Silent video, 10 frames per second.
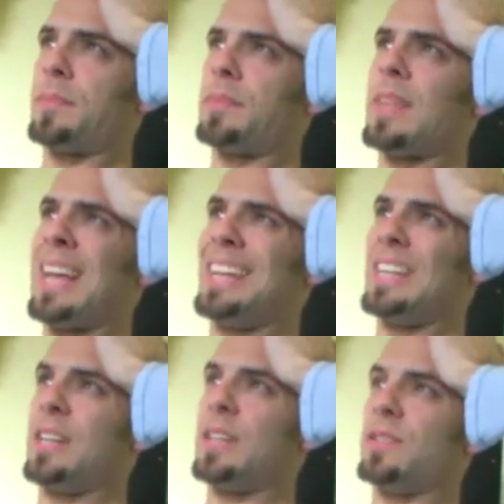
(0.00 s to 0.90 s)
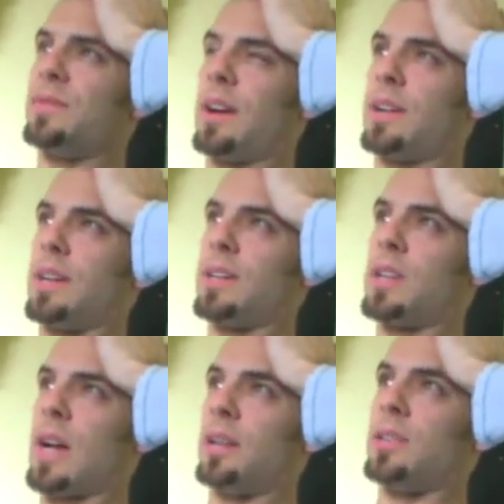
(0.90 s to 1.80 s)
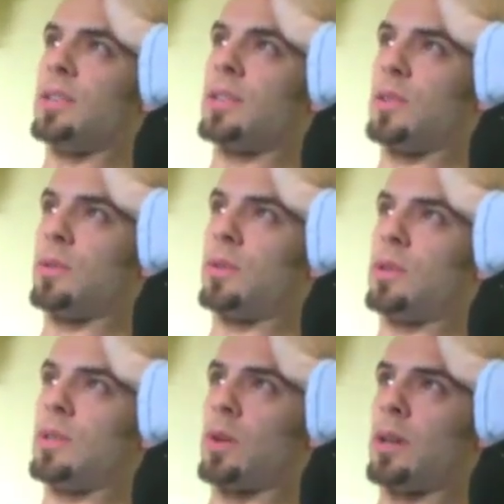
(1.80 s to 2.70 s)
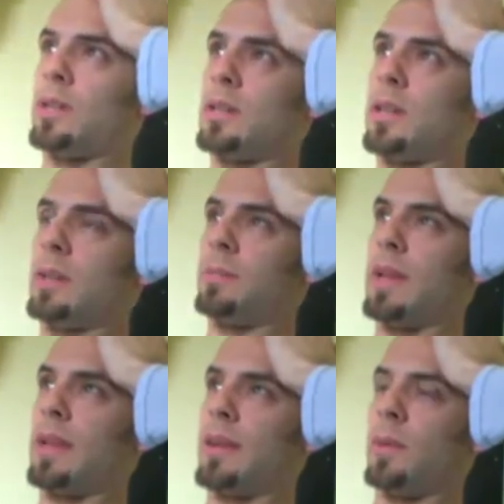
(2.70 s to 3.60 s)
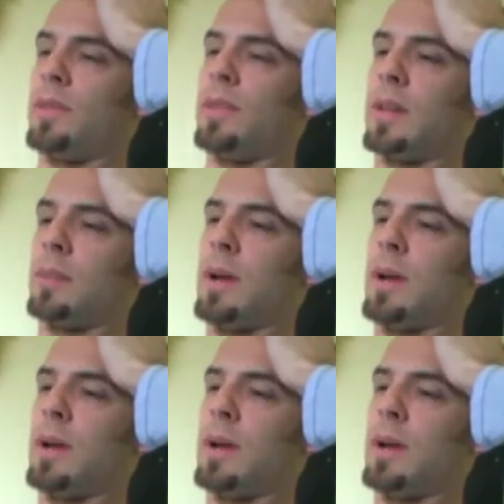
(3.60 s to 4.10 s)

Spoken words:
I can know the lines on Monday and draw a complete blank on nearly